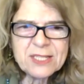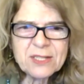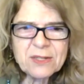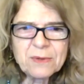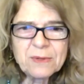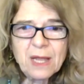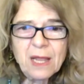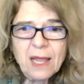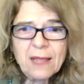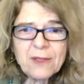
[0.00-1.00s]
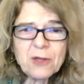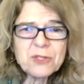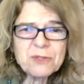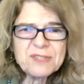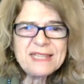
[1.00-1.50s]
to the
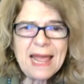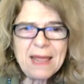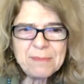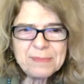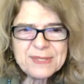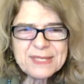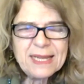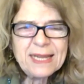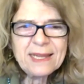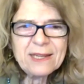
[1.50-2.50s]
cost of stamps,